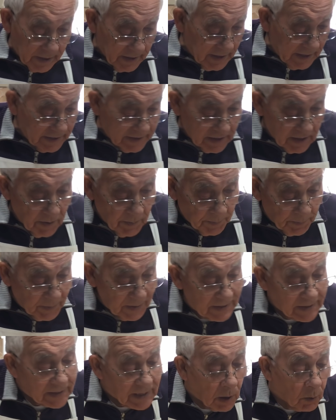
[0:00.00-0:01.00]
this is the
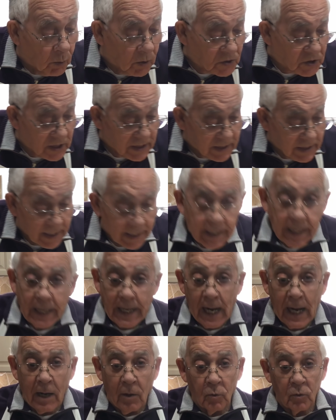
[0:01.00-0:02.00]
piece I was to take it
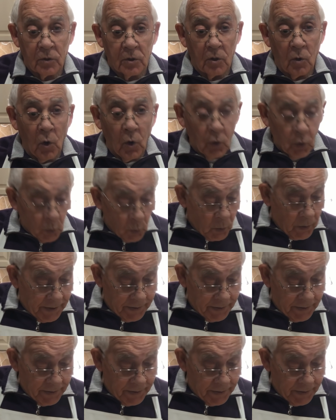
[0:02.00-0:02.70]
out all the way